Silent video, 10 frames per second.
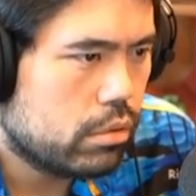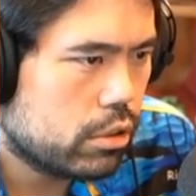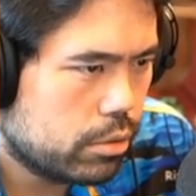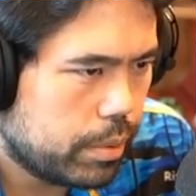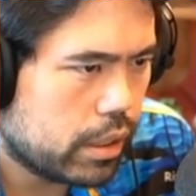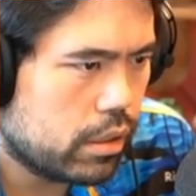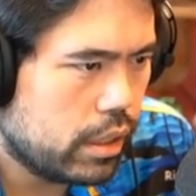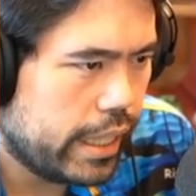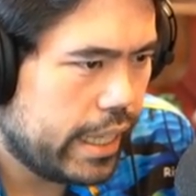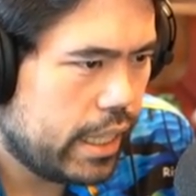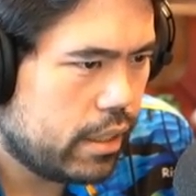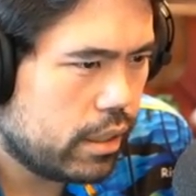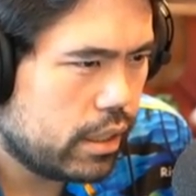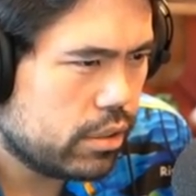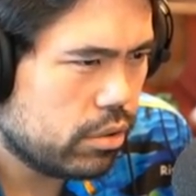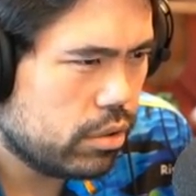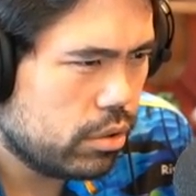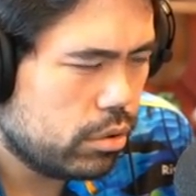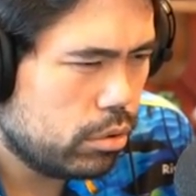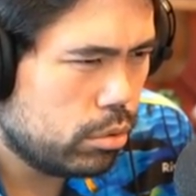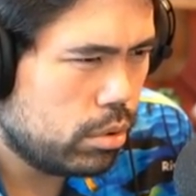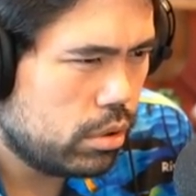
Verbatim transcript: Expected that. I guess I'll go.